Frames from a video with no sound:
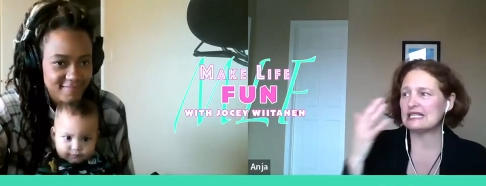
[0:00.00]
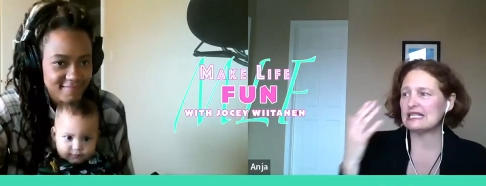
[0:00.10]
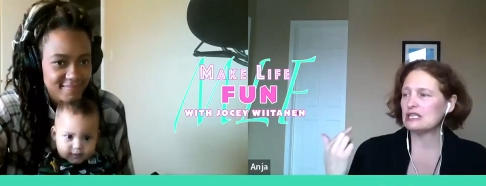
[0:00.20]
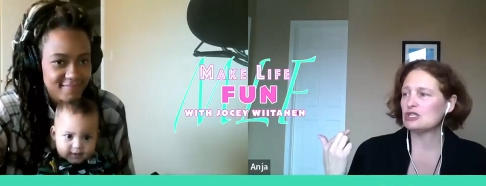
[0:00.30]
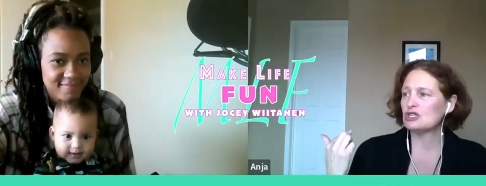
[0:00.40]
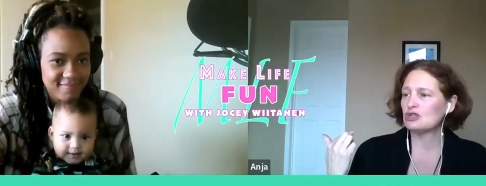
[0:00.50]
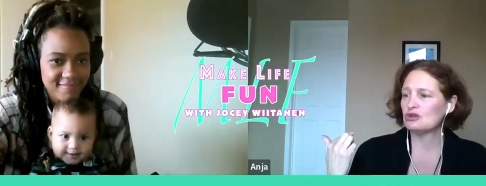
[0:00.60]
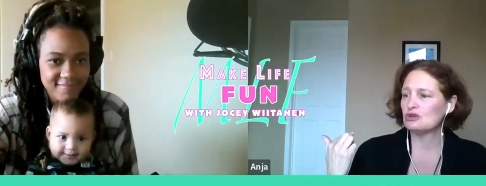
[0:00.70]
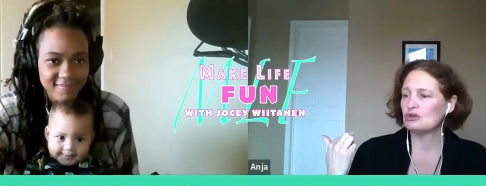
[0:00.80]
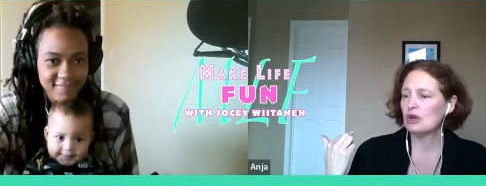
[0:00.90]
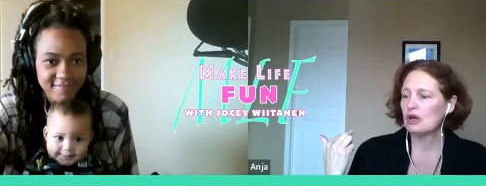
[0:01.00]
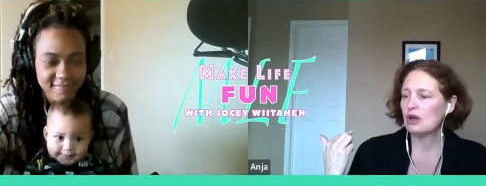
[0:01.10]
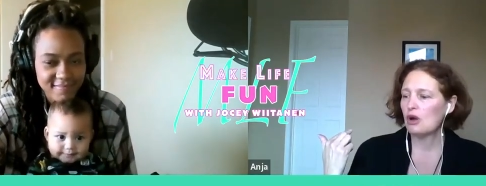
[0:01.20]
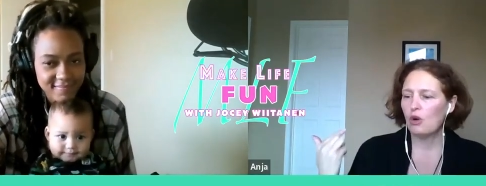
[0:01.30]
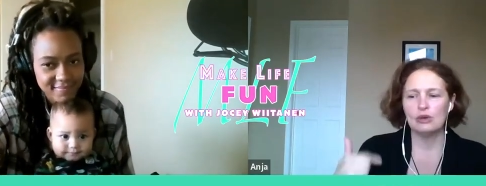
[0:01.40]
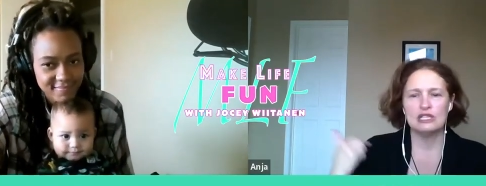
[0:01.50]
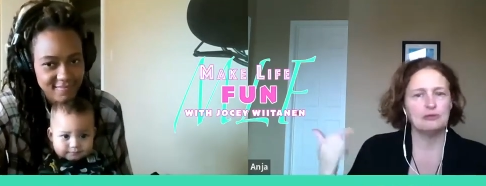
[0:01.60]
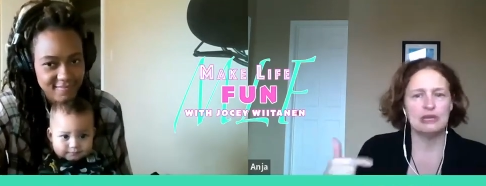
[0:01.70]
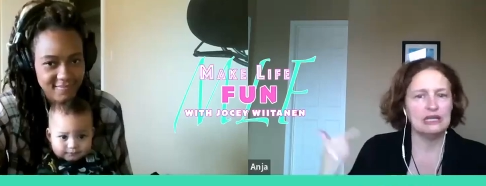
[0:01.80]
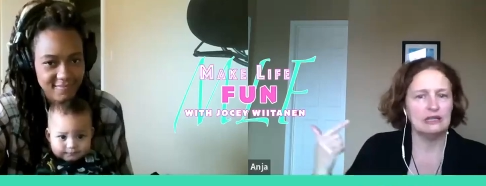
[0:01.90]
Speaker 1: I tend to always
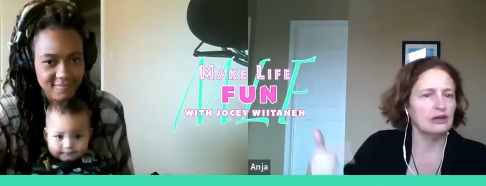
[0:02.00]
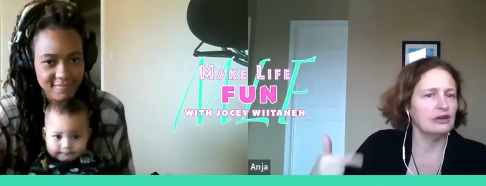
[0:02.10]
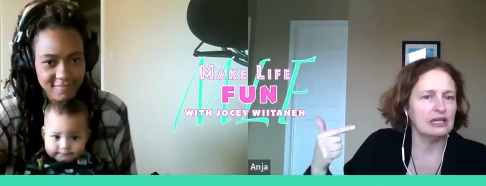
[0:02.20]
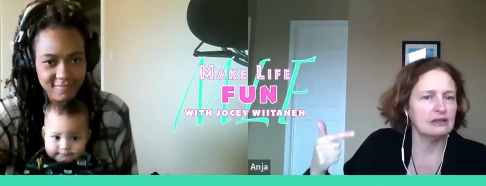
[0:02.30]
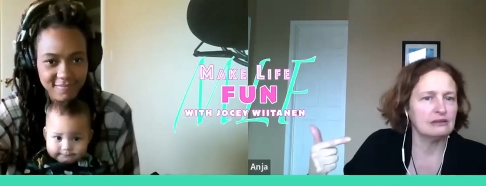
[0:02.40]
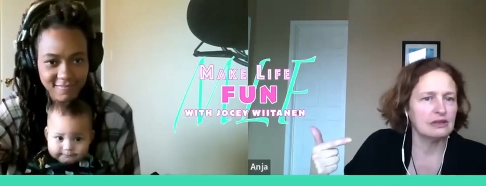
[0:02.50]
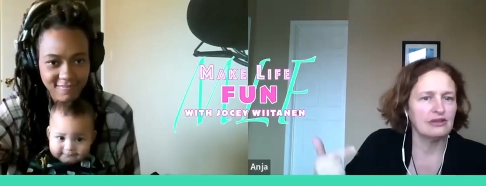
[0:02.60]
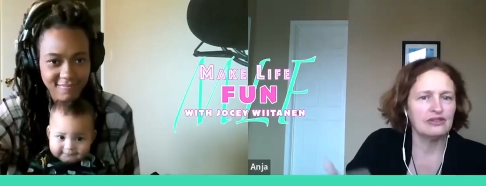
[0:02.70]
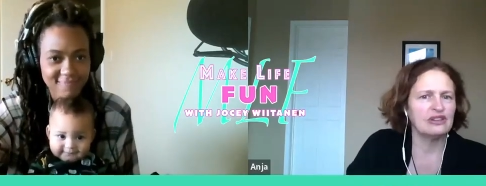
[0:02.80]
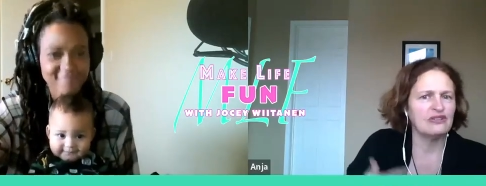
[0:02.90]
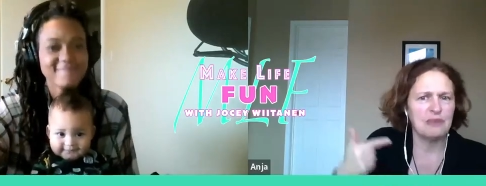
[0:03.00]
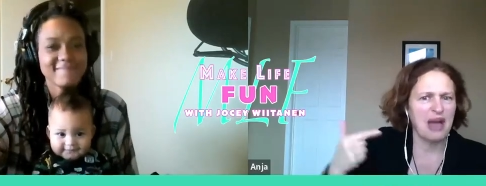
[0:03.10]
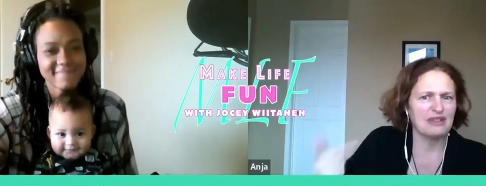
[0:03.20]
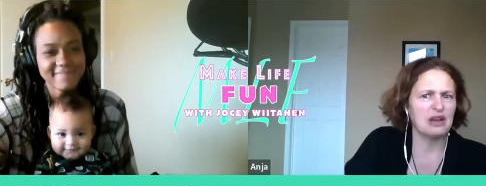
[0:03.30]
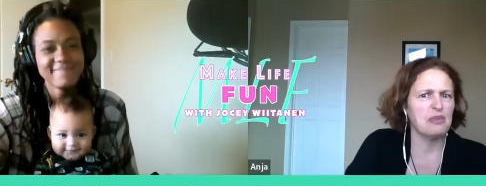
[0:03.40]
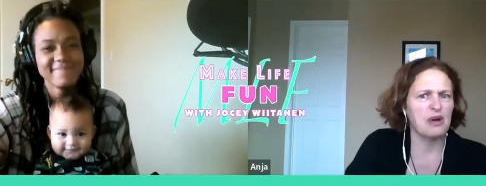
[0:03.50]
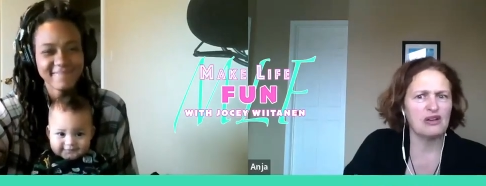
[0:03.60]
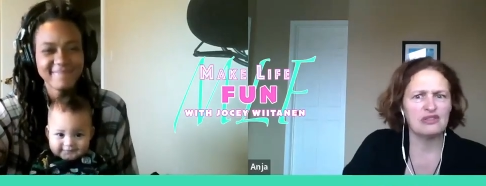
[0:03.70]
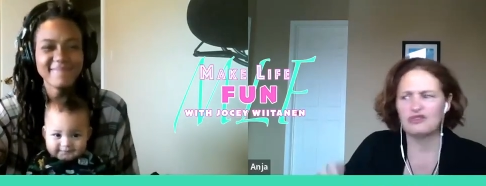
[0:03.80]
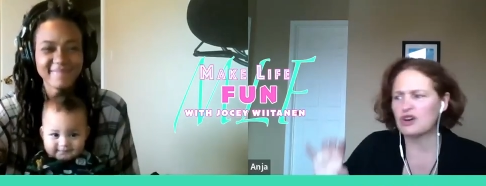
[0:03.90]
be learning. So even if I'm having a
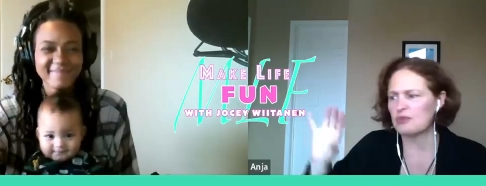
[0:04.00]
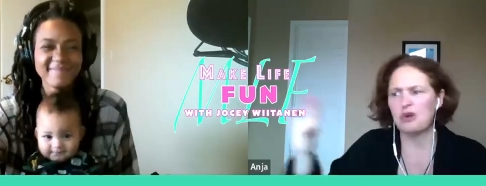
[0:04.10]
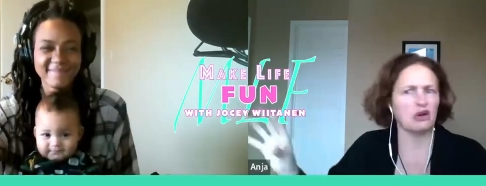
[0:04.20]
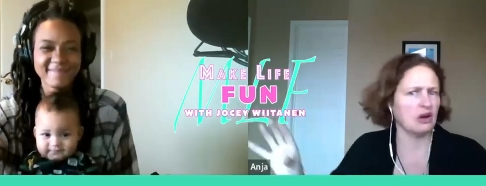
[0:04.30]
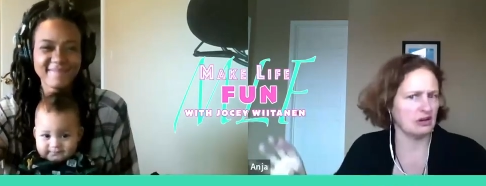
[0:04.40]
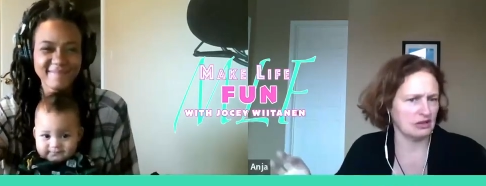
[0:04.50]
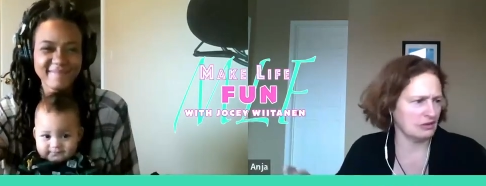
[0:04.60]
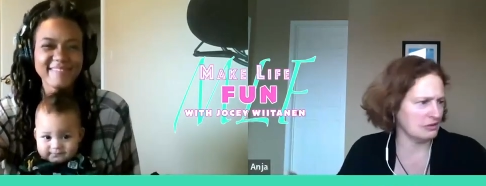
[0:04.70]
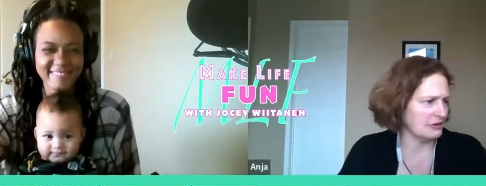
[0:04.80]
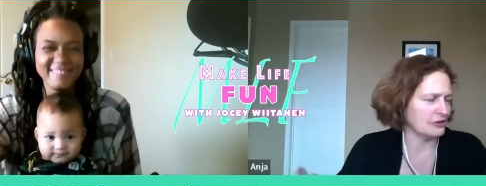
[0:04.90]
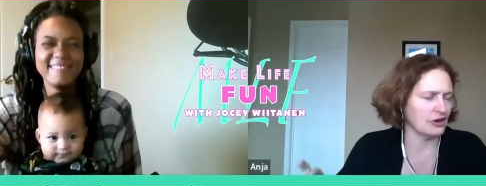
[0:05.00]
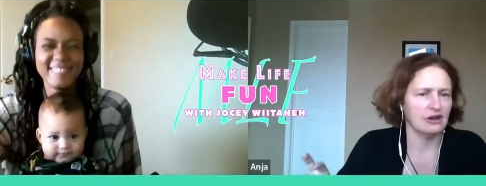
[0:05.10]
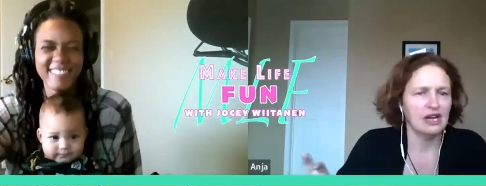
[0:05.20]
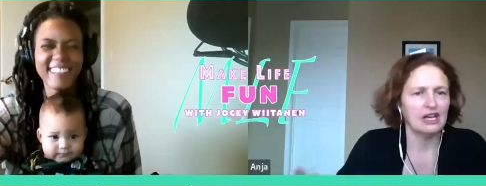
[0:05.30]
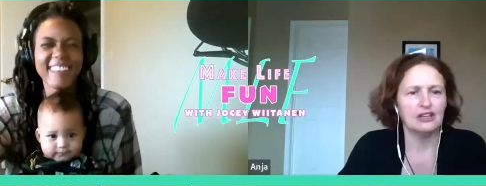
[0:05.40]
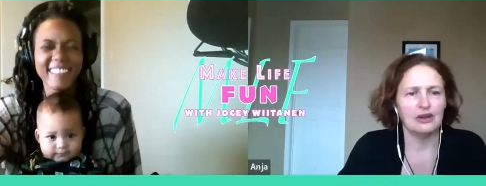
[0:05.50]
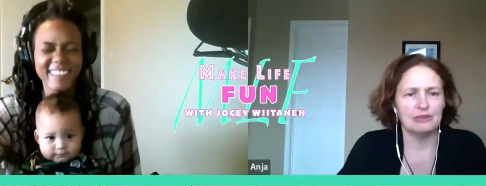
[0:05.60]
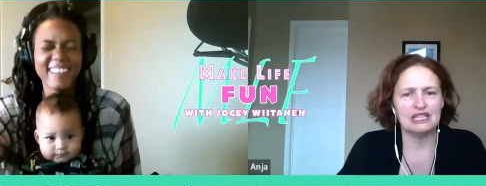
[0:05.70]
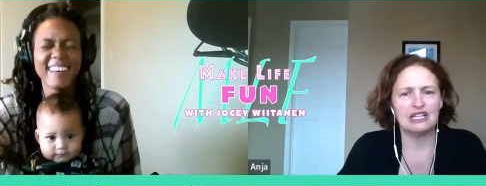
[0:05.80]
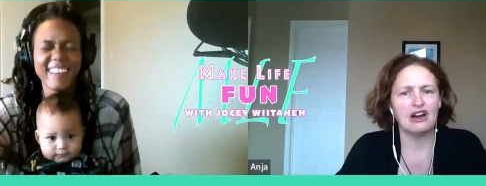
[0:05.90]
bath, I've got a podcast on, or I've got, you know, I'm
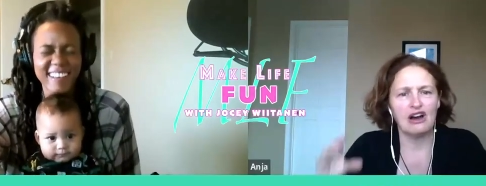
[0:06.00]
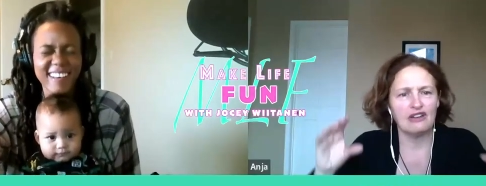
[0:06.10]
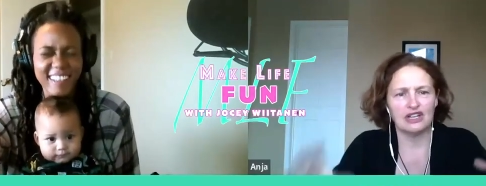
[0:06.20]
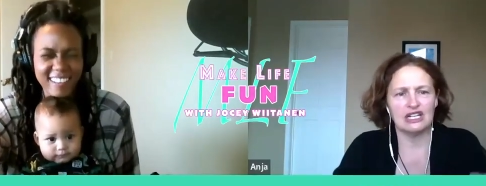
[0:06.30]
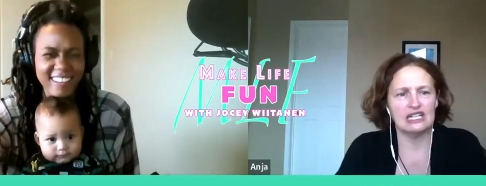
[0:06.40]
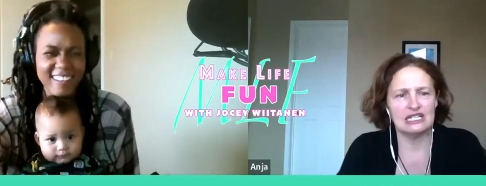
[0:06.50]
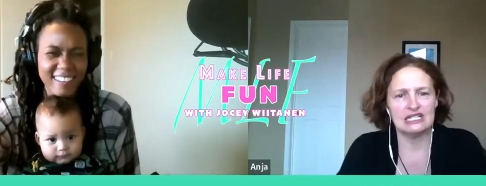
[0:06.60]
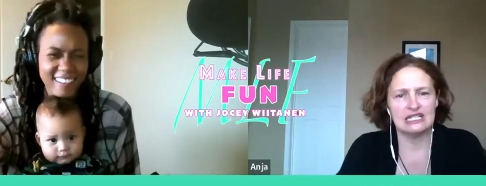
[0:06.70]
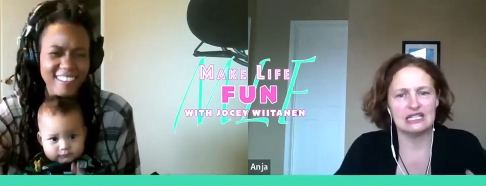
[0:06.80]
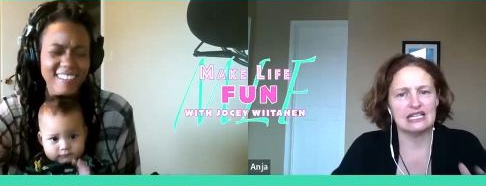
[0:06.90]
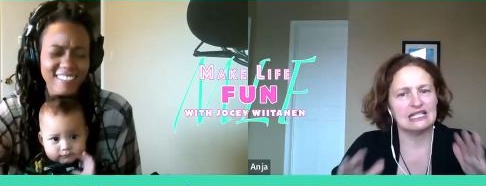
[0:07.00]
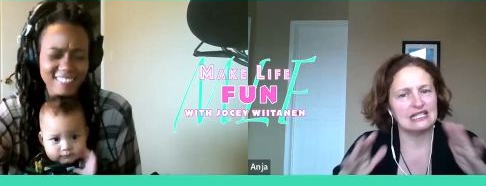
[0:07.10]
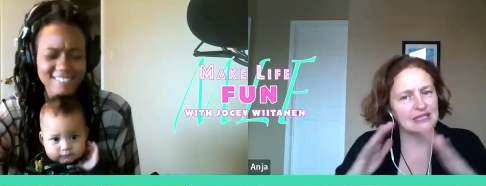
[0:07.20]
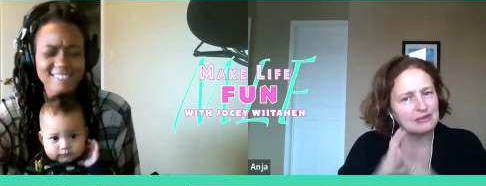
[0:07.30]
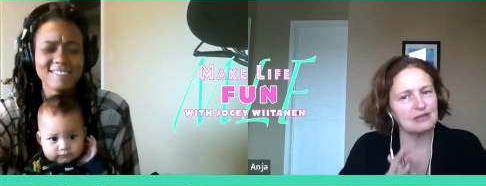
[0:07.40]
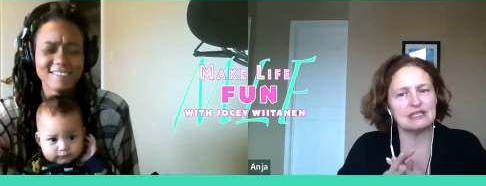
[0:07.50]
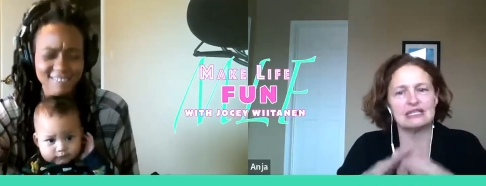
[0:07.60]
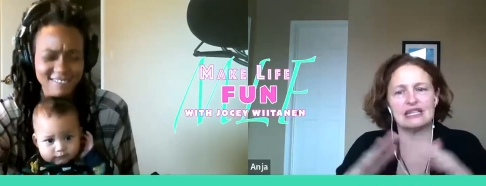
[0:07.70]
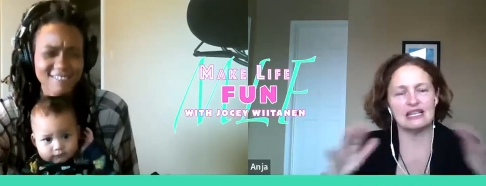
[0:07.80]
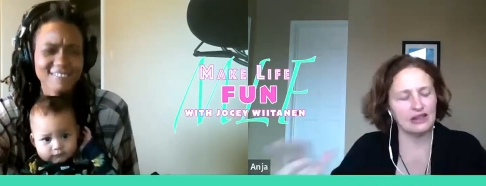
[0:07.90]
in the car, I've got to listen to this. And sometimes
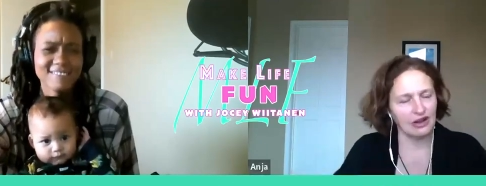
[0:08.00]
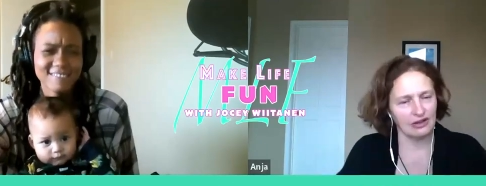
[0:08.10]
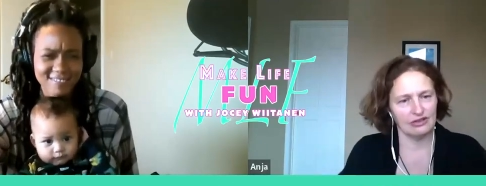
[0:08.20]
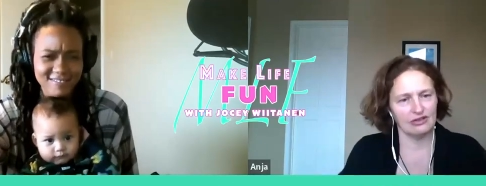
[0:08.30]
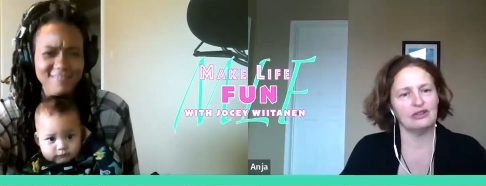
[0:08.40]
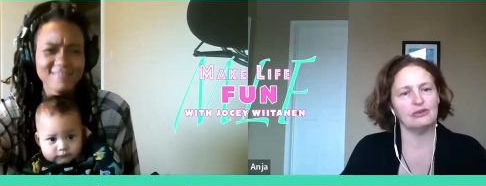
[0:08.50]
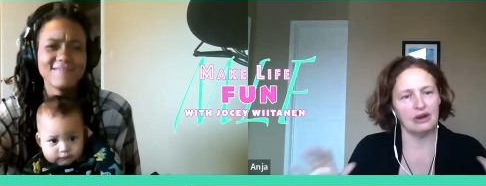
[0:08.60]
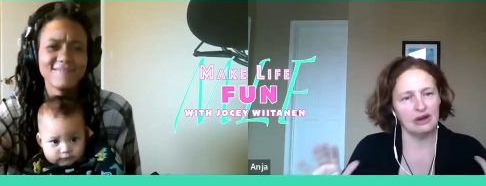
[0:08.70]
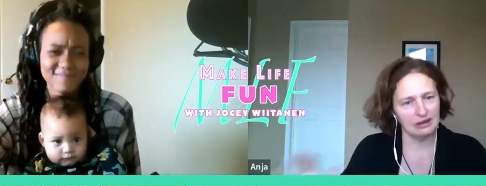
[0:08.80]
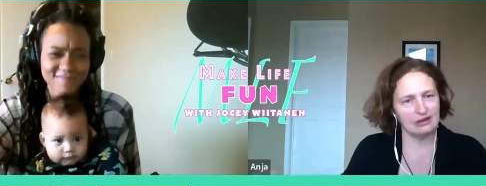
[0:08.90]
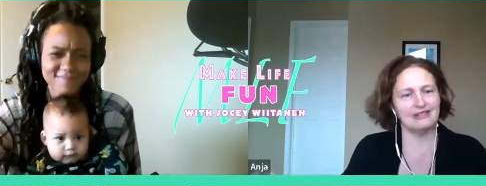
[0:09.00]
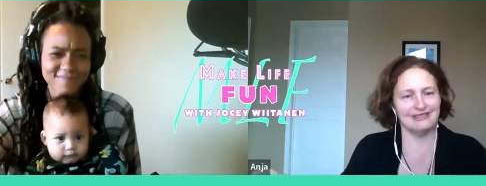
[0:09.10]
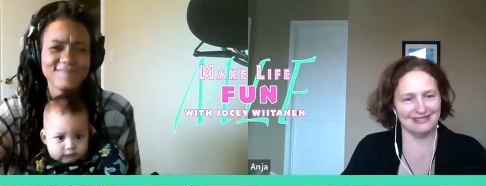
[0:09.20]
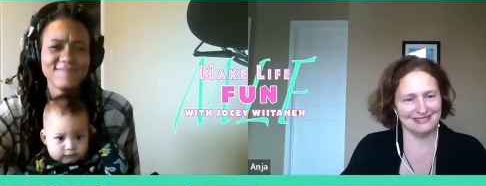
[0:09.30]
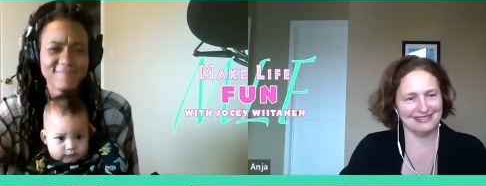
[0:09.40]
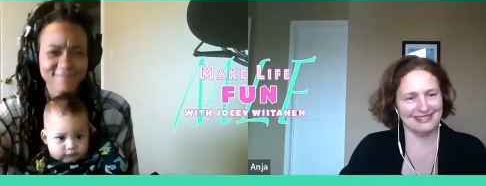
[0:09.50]
it's like, no, you know what?